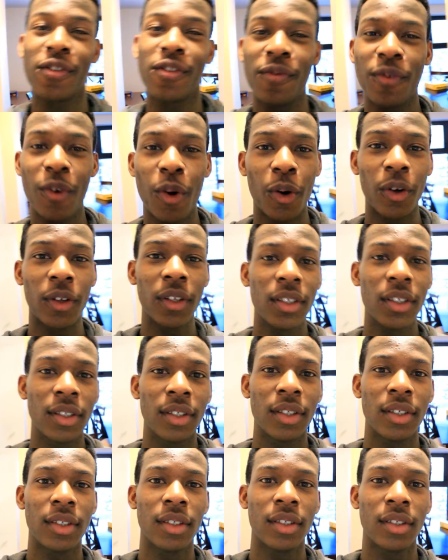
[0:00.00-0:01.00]
of all,
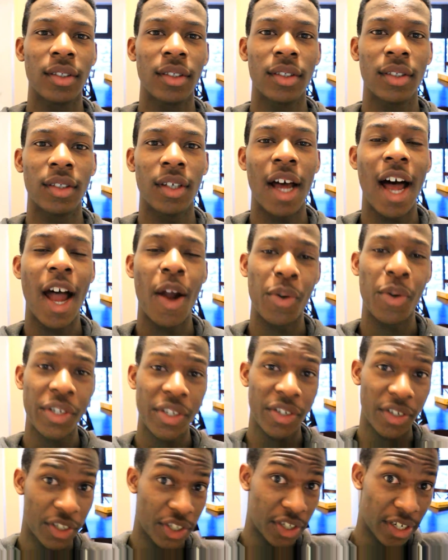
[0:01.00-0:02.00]
I want
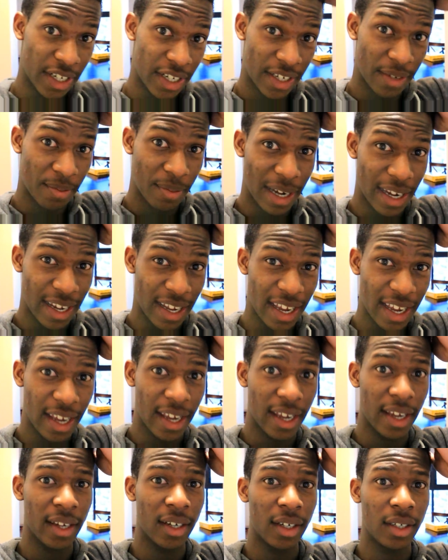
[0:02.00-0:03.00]
to address my
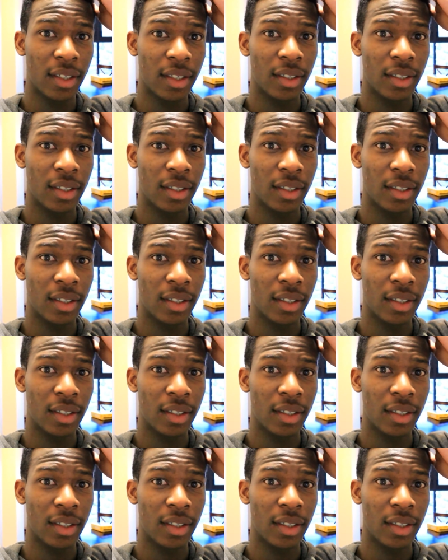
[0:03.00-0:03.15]
hair.